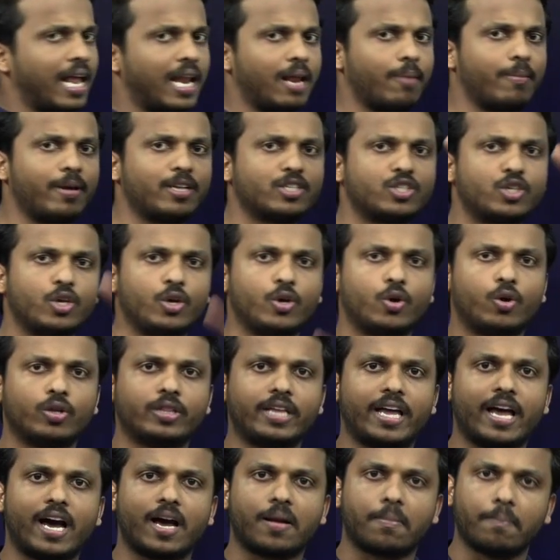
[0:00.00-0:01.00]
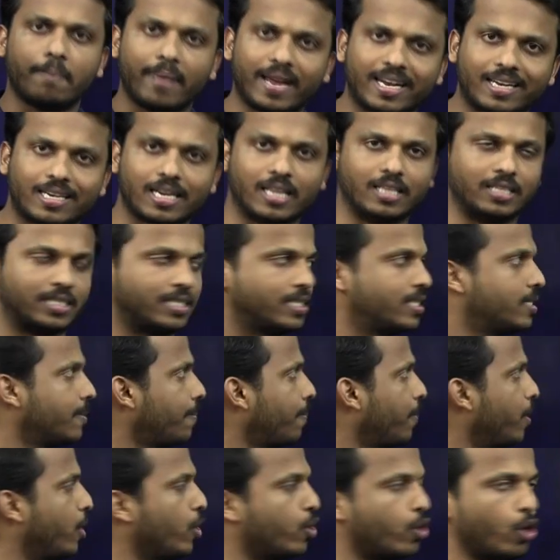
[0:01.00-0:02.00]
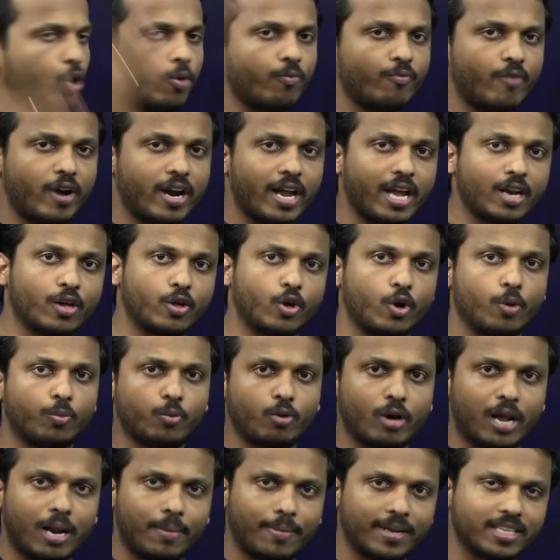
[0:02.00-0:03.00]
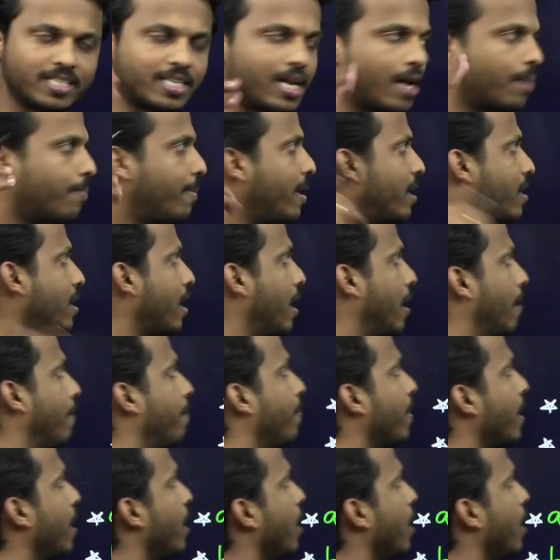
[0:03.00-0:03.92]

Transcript: elements, you know, they are metals. You know, group 1 and group 2 elements are metal.